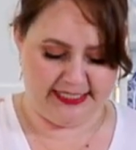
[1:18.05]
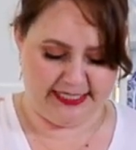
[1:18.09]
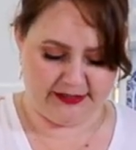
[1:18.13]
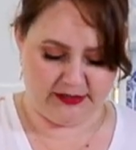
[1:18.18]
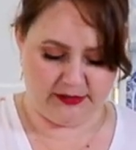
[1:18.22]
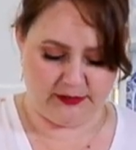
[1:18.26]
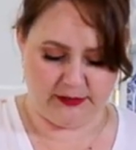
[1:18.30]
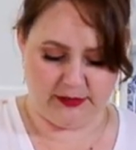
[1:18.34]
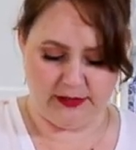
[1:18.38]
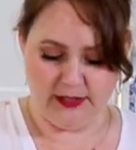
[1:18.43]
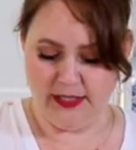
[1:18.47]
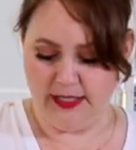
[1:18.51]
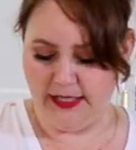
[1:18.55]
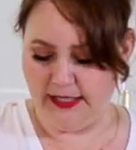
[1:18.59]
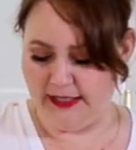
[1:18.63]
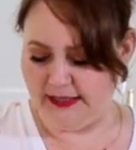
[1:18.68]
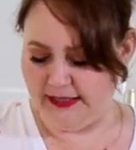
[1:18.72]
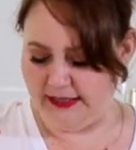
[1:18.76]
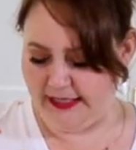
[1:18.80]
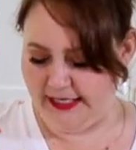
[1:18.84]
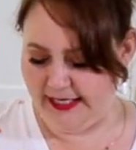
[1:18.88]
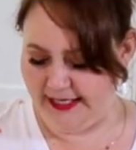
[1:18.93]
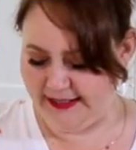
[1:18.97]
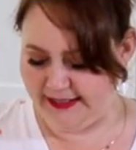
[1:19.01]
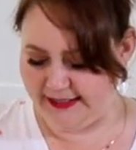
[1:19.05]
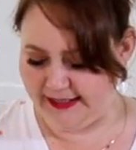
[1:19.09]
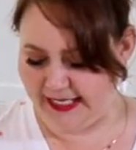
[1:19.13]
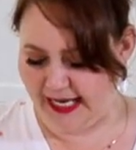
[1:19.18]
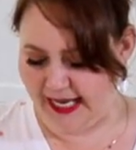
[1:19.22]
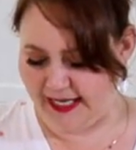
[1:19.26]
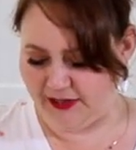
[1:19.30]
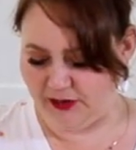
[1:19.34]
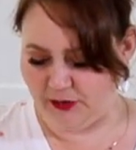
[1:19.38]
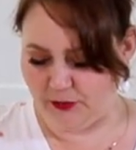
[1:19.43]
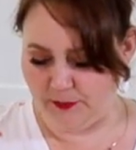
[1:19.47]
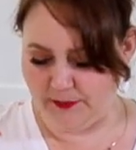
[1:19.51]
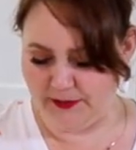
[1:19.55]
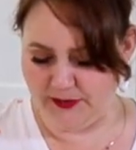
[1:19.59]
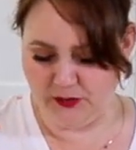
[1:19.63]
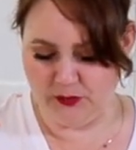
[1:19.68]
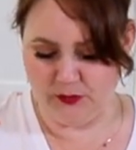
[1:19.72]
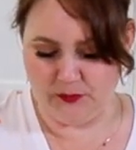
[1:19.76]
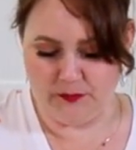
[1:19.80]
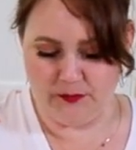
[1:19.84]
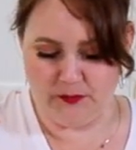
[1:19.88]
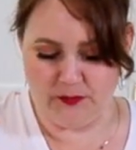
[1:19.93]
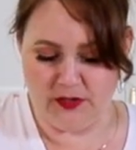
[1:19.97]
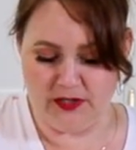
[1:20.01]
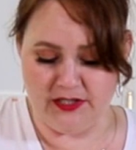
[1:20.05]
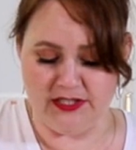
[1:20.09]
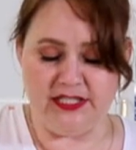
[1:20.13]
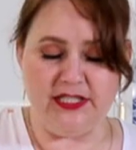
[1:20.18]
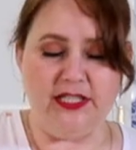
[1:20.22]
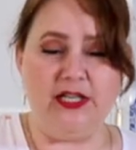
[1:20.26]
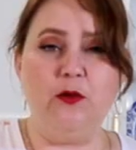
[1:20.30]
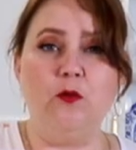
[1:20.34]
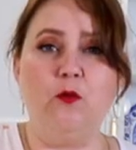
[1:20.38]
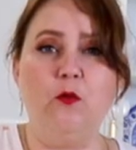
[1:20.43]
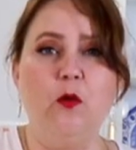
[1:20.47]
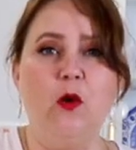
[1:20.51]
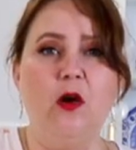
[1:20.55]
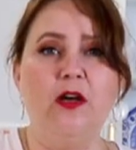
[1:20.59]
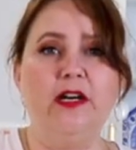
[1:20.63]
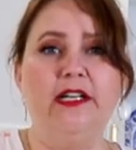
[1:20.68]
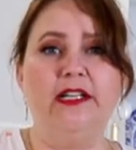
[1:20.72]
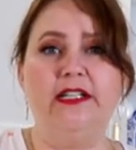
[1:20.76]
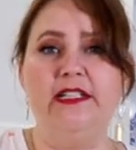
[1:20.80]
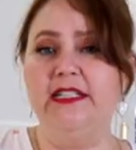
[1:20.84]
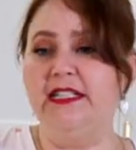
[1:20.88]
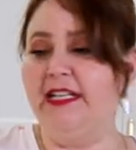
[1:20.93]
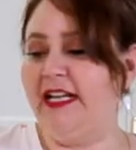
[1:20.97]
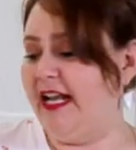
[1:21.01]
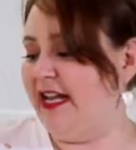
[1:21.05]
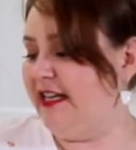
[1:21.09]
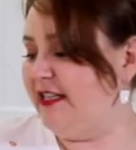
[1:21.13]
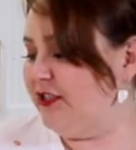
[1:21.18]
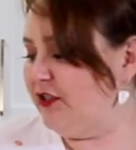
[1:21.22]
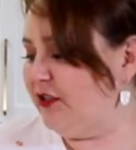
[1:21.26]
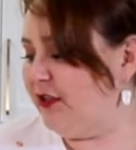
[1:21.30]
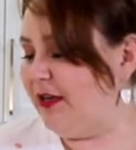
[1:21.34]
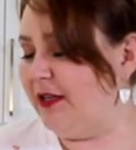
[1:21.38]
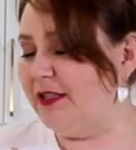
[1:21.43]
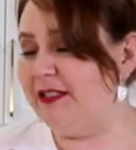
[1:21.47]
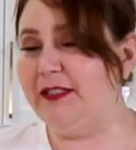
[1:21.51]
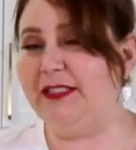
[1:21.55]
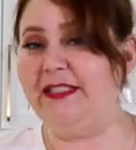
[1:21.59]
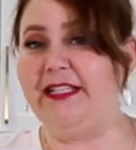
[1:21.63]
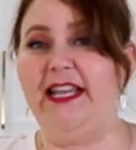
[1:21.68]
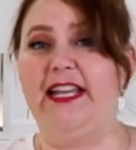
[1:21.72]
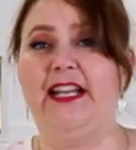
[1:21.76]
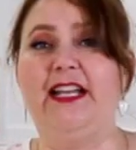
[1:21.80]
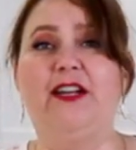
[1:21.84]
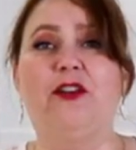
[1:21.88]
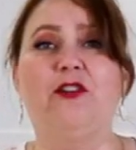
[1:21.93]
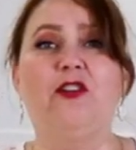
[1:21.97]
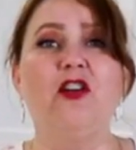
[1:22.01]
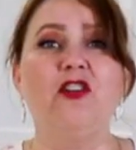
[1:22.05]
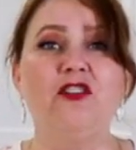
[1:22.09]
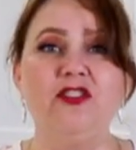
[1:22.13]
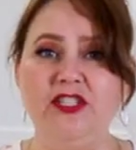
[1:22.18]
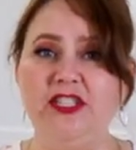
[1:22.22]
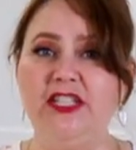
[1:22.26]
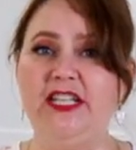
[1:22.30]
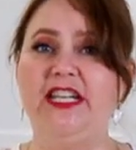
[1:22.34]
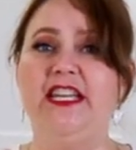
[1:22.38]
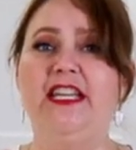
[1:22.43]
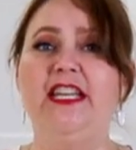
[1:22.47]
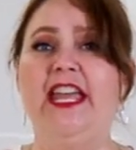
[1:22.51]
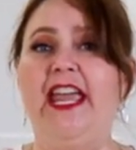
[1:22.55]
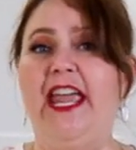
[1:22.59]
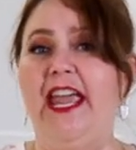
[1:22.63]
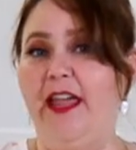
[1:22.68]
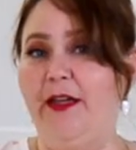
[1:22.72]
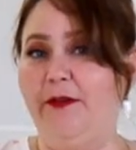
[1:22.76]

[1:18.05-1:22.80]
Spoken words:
Yes, this has to be submerged in water and it's gonna stay crunchy